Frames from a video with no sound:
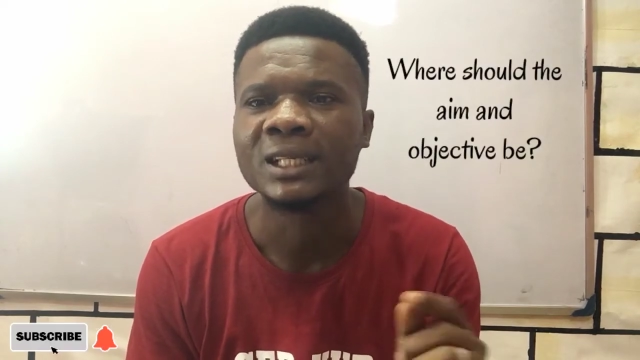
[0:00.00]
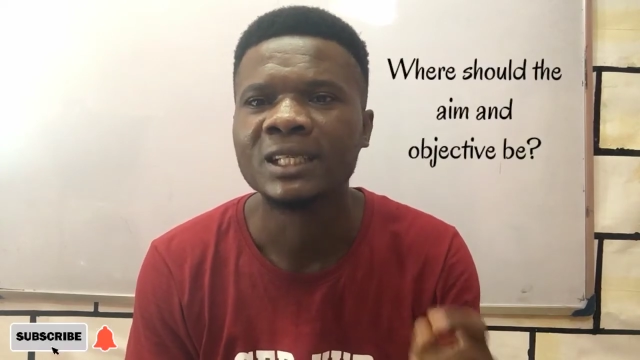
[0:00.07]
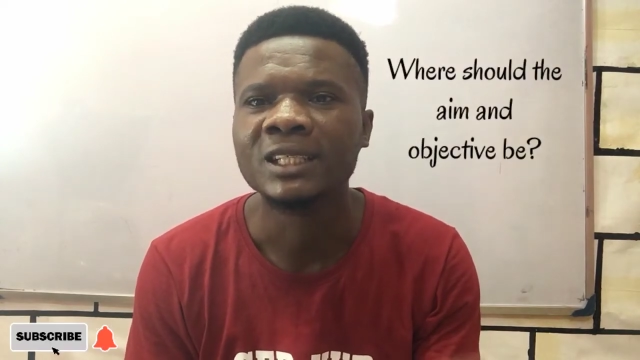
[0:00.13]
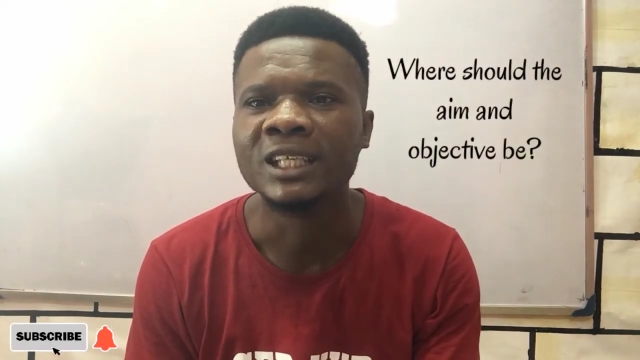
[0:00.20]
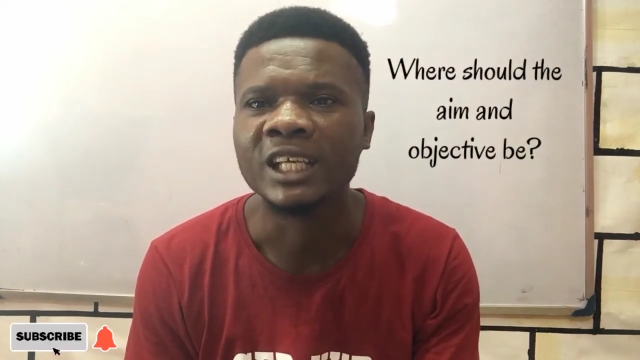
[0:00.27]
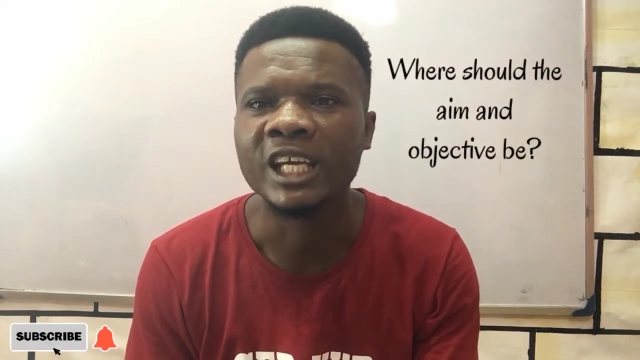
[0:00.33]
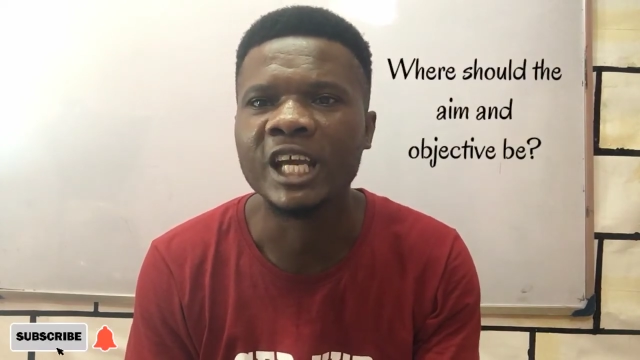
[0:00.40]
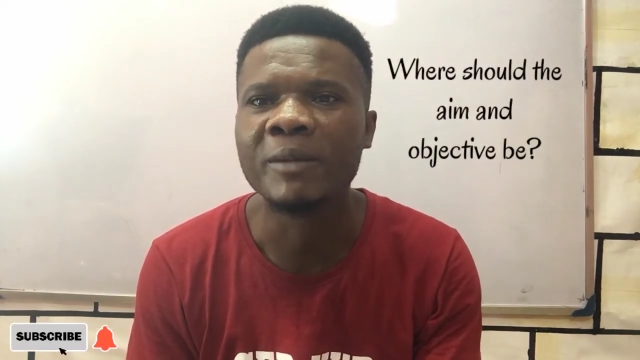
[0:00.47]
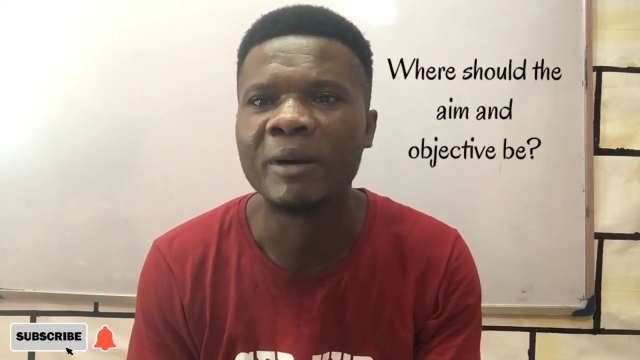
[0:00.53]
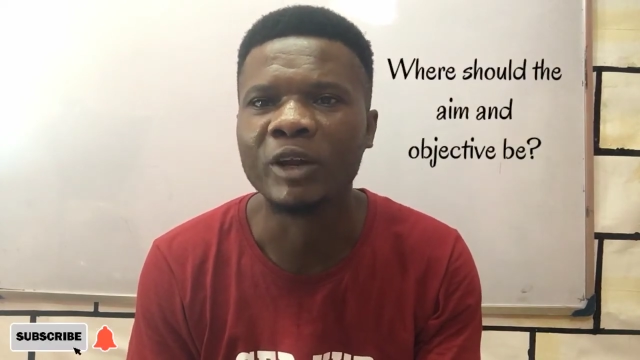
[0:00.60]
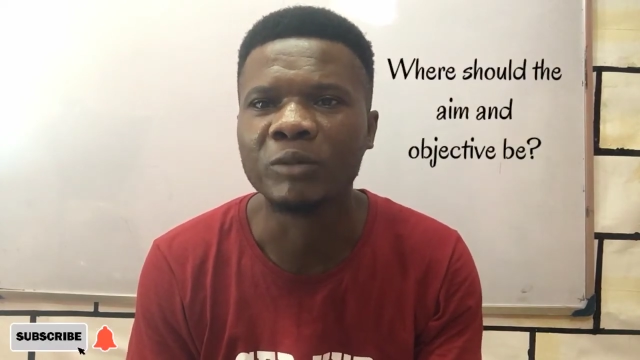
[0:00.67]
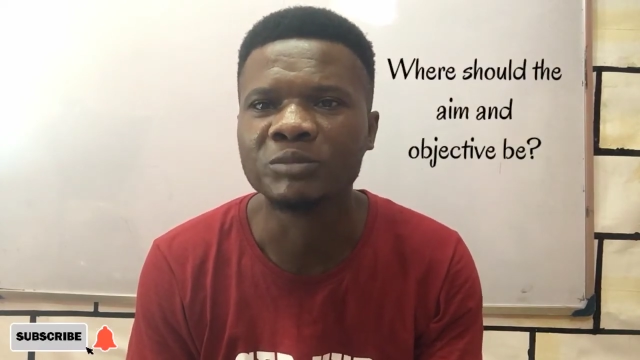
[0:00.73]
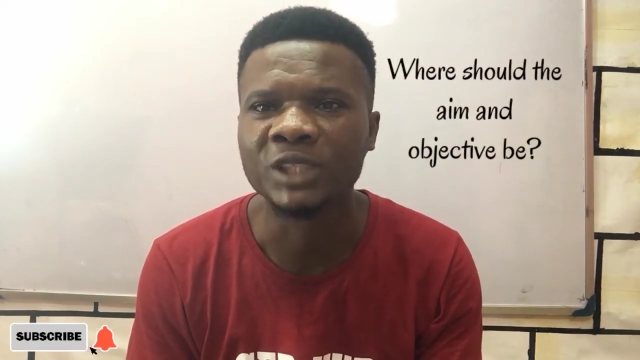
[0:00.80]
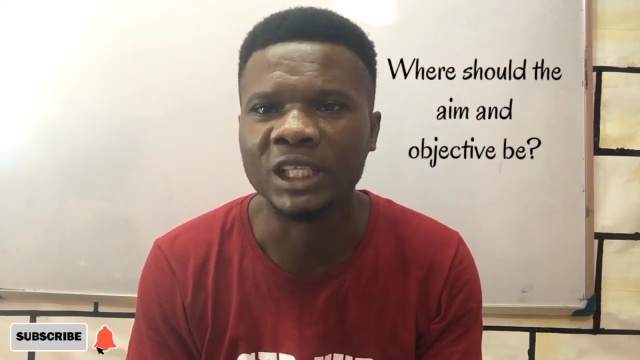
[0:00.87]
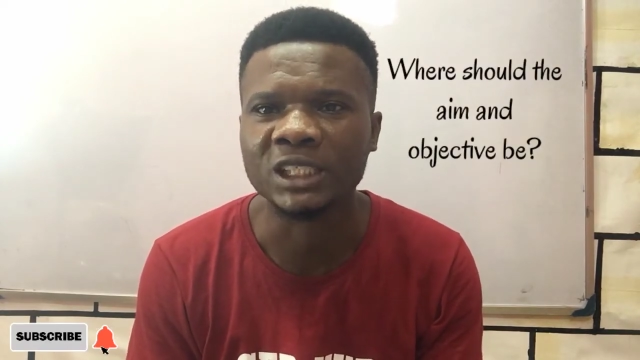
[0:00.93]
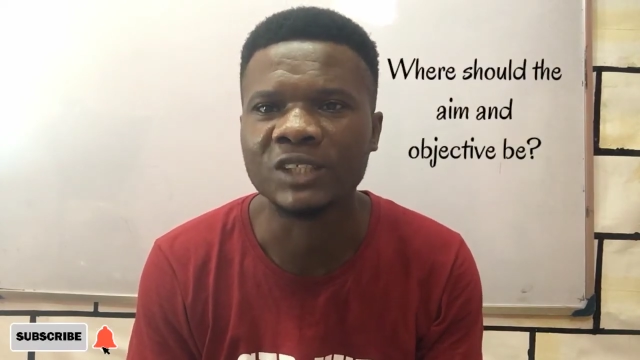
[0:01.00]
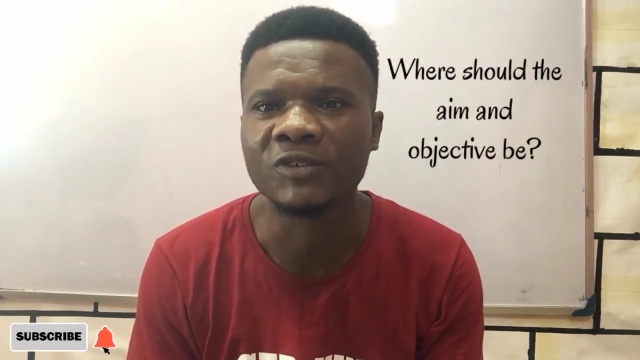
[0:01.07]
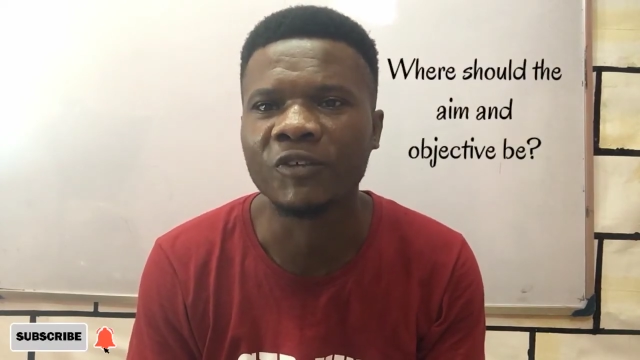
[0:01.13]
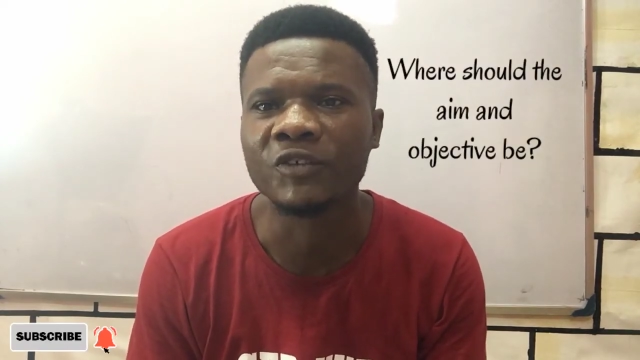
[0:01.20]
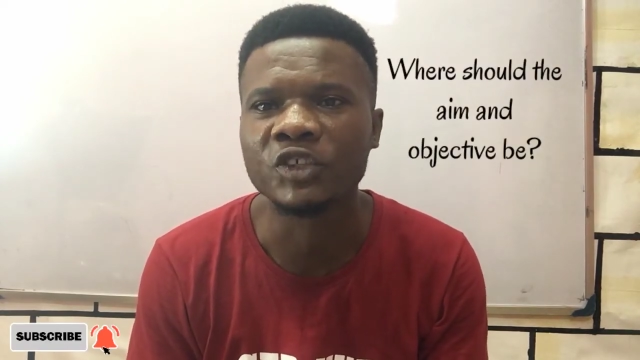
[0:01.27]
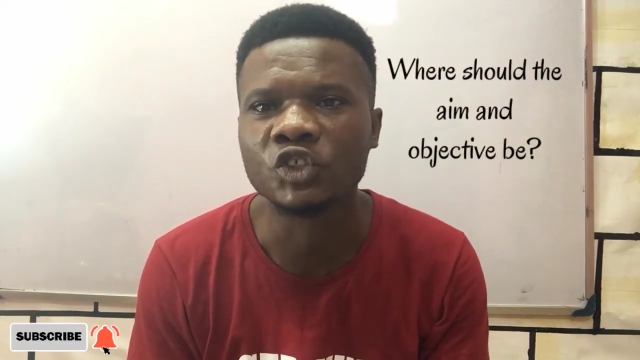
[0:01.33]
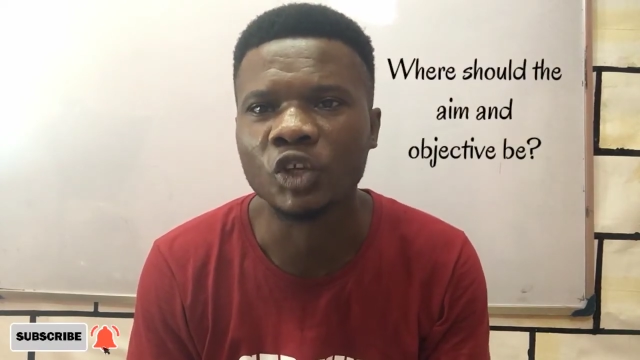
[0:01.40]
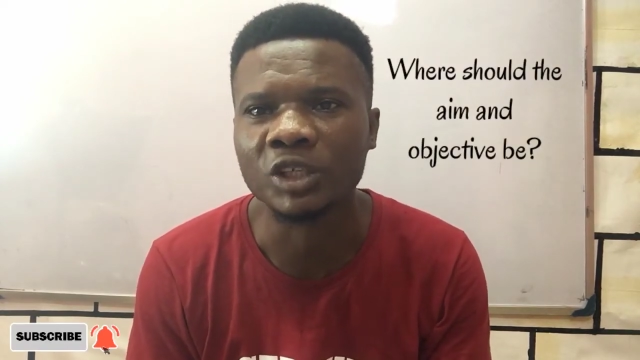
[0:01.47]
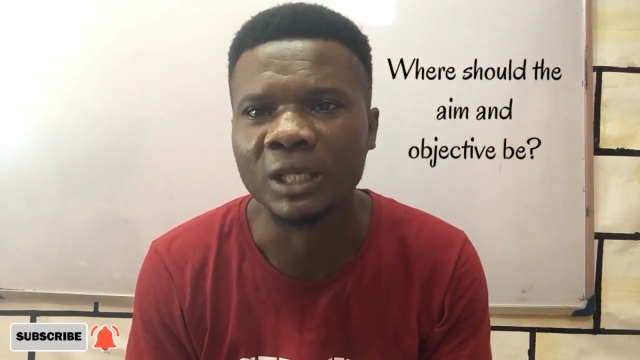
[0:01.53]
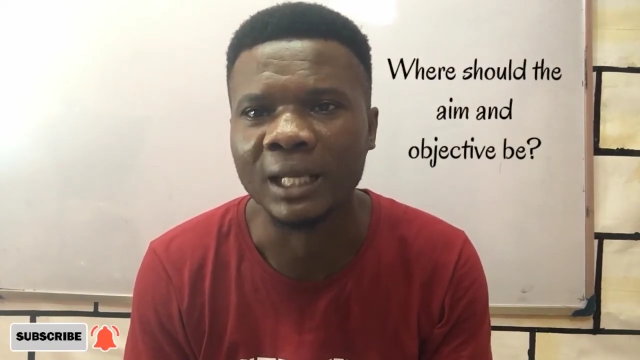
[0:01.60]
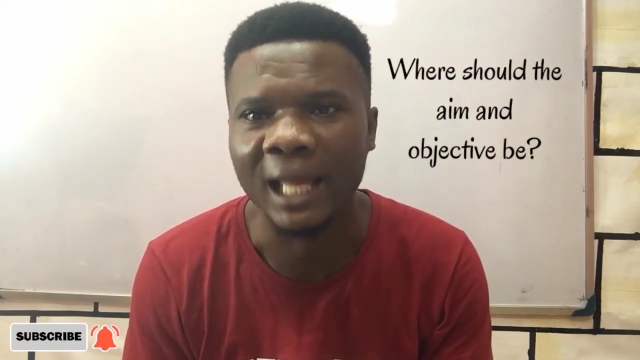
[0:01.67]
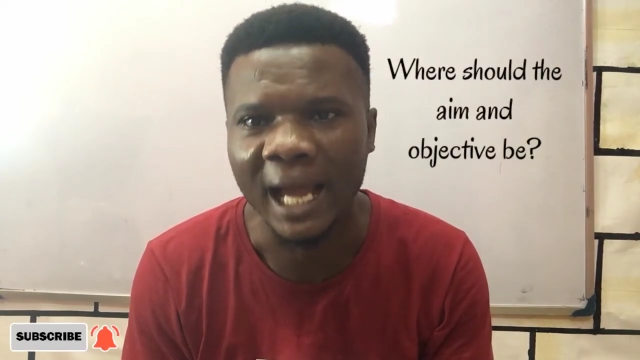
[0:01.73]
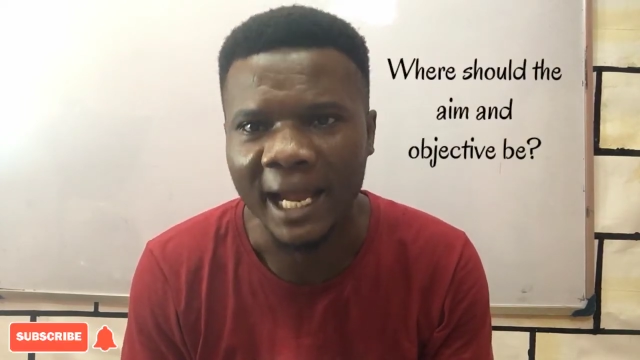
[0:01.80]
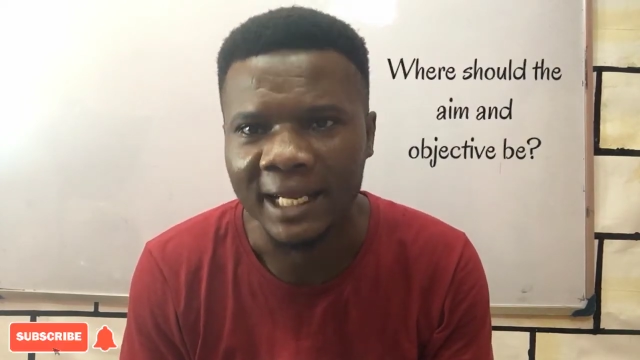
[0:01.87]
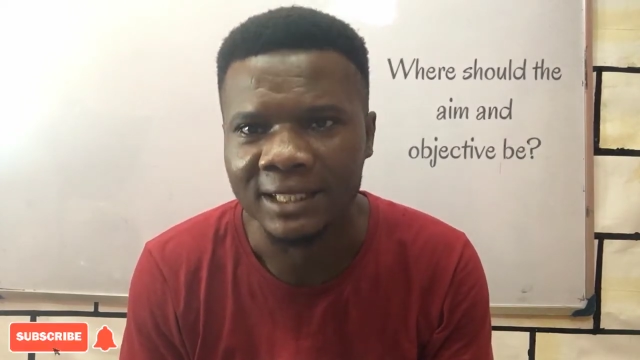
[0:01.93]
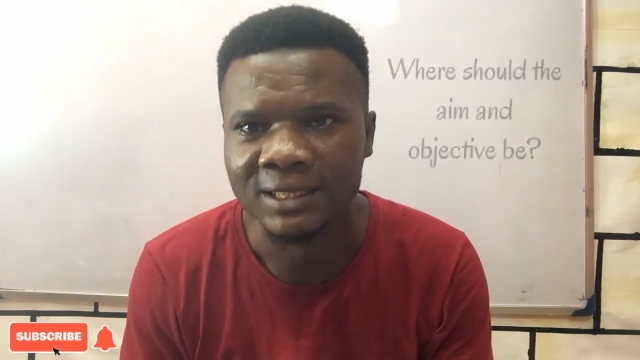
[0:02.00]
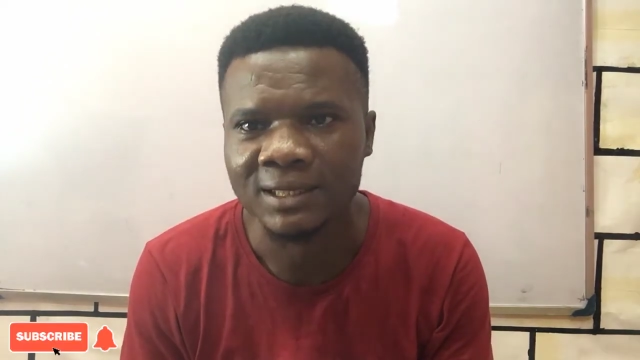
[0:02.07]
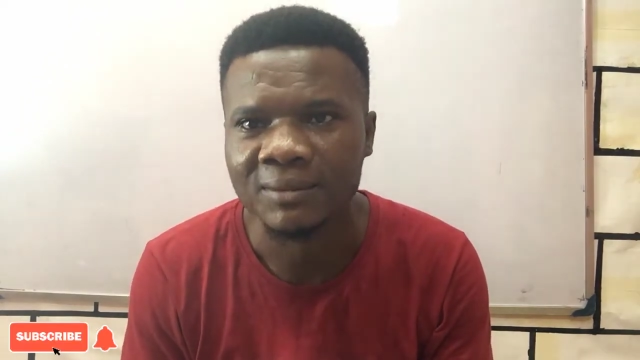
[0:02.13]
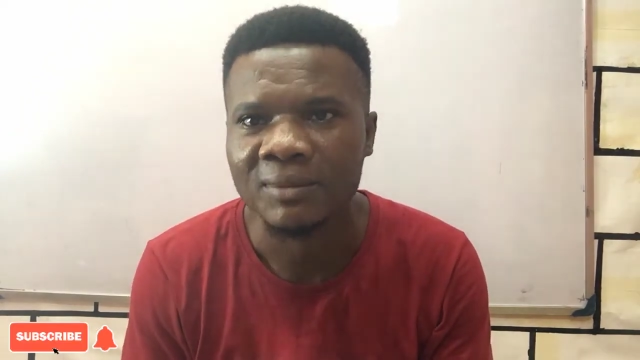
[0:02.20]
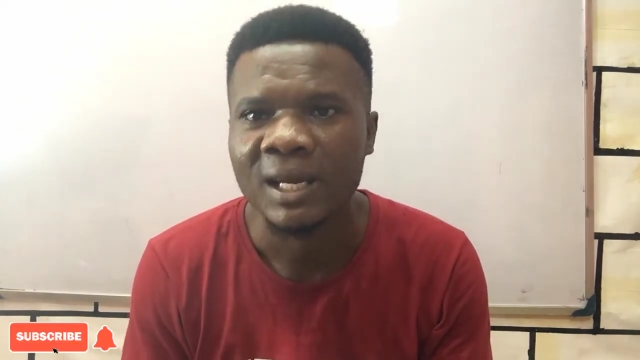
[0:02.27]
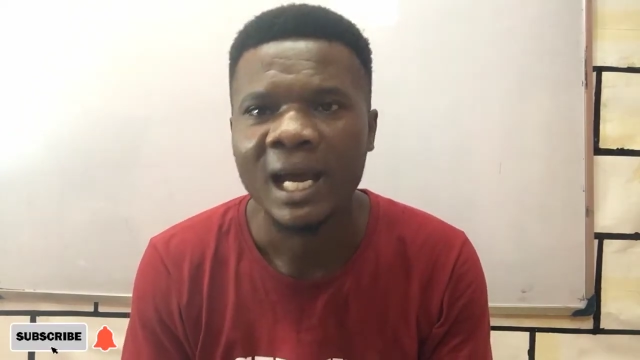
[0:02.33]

the aim and objectives of the study lies.